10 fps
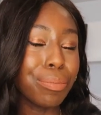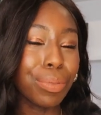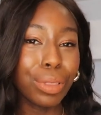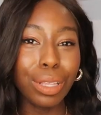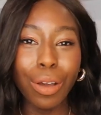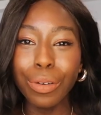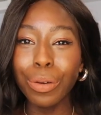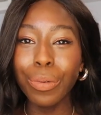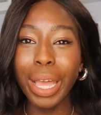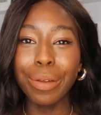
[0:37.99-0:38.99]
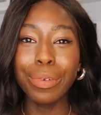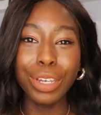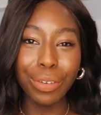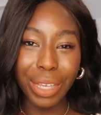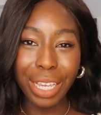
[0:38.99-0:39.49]
blown away
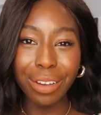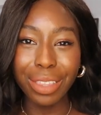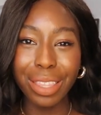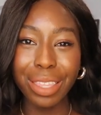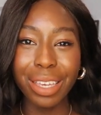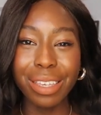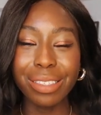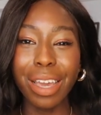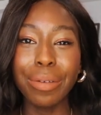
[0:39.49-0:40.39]
when you hear the things